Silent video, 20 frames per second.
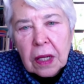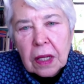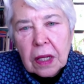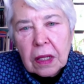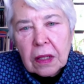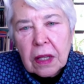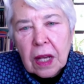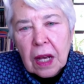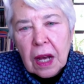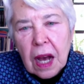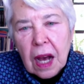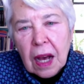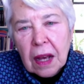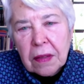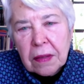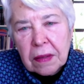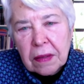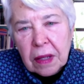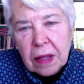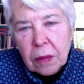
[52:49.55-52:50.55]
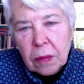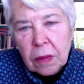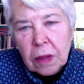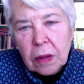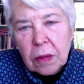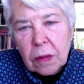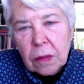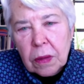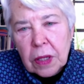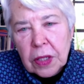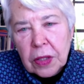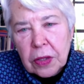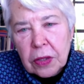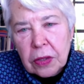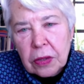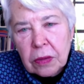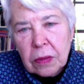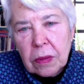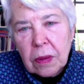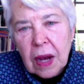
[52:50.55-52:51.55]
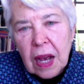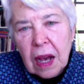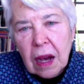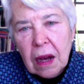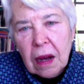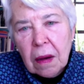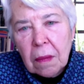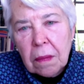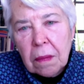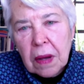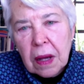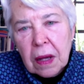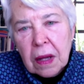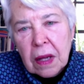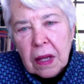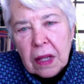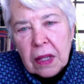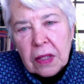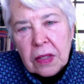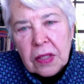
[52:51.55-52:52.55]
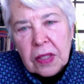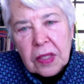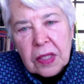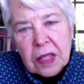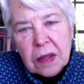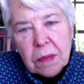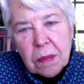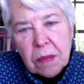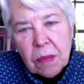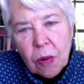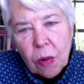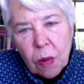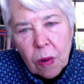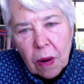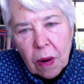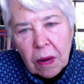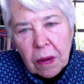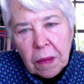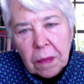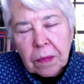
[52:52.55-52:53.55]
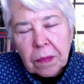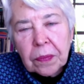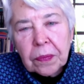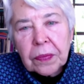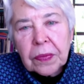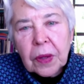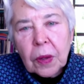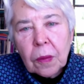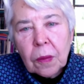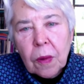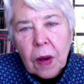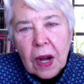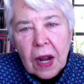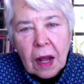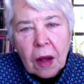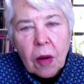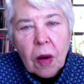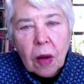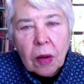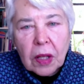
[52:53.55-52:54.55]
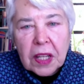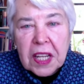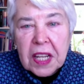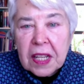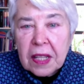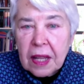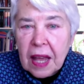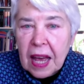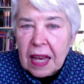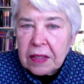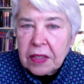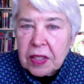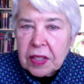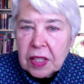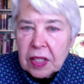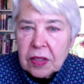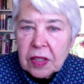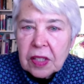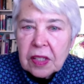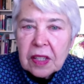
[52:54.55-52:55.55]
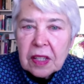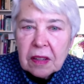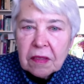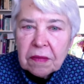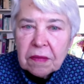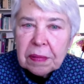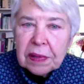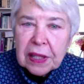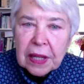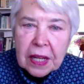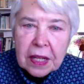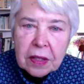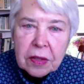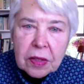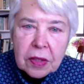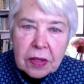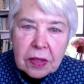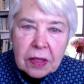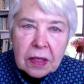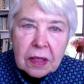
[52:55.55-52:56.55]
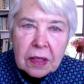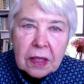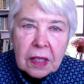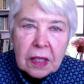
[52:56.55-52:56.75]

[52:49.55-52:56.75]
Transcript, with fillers: It, it, I think we're going to um, see more what I call elasticity of place